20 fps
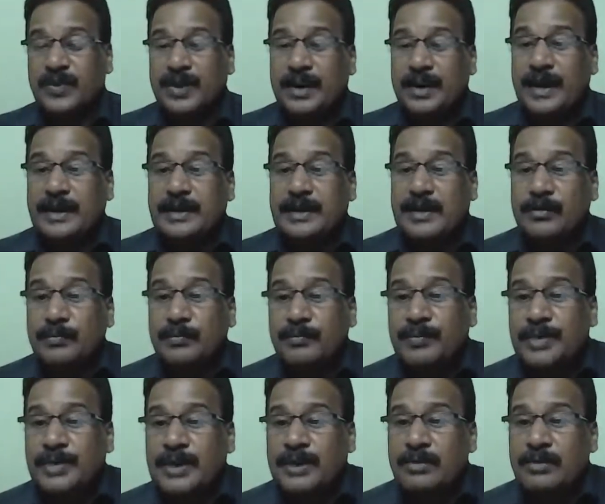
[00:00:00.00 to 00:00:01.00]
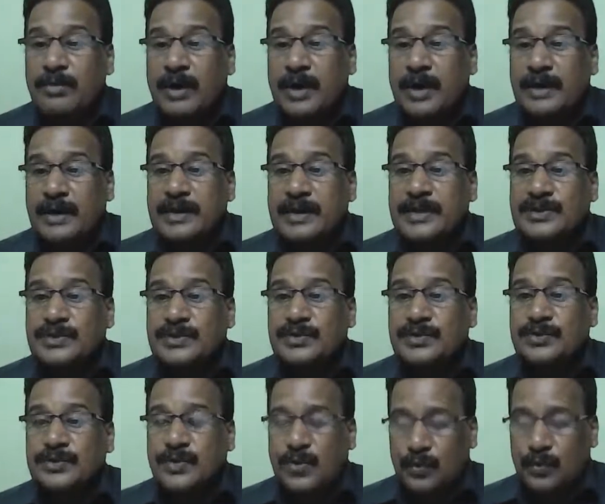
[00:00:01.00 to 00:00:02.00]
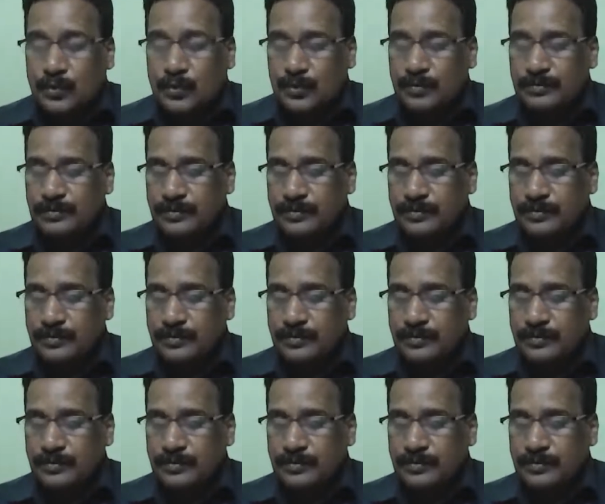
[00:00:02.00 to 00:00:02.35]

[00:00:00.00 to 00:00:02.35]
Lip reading: Write down P1 is true.